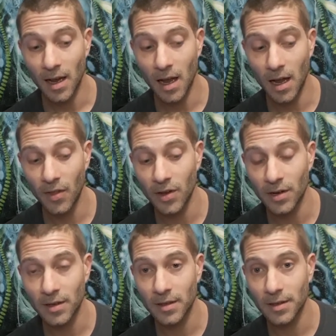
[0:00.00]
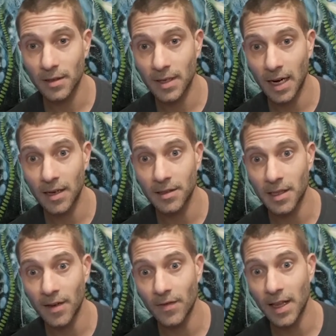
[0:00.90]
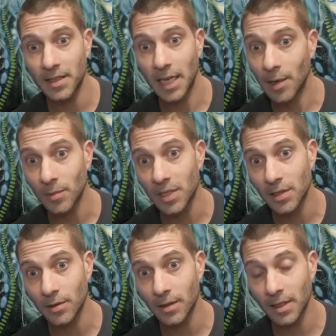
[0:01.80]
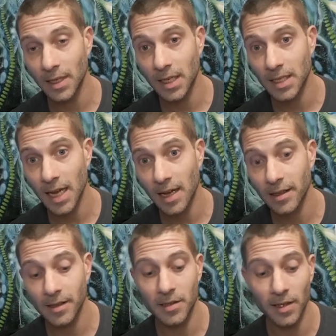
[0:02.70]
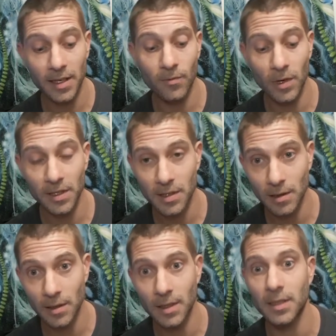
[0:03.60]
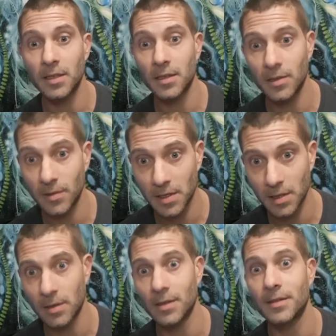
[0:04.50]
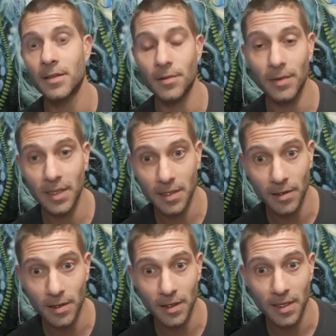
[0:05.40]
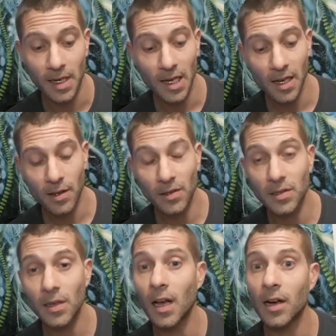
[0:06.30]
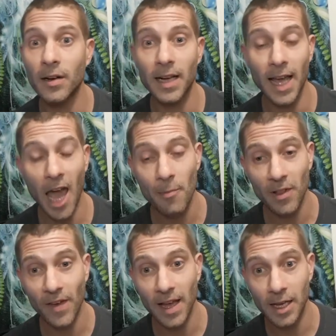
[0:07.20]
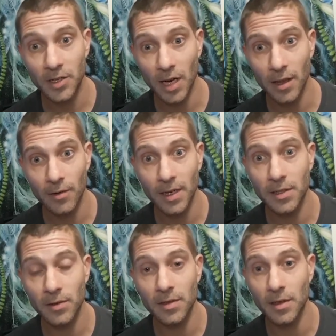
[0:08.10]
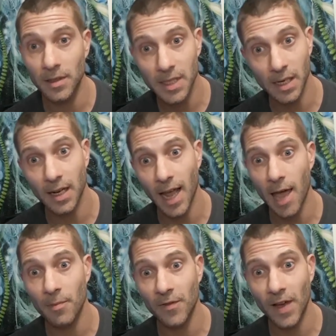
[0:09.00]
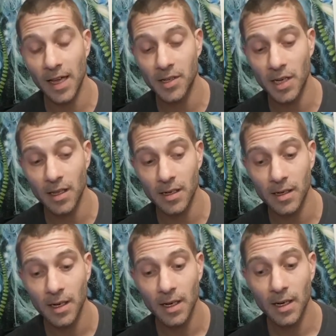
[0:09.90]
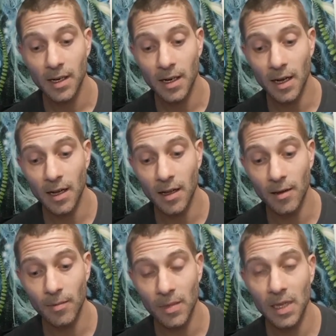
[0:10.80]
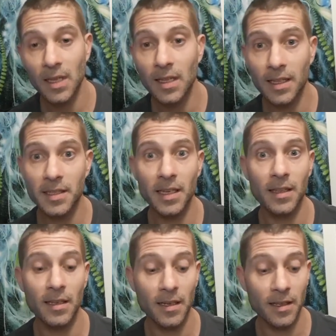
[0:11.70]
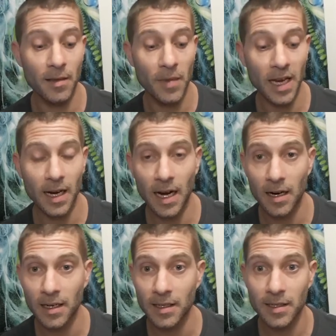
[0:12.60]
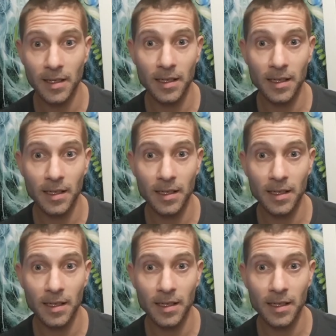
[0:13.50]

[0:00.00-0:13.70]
other cards of that same suit exactly, so like 1 sword, 2 swords, 3 swords, those are all going to amplify each other, right? 2 swords are going to amplify each other. Let's say the main card is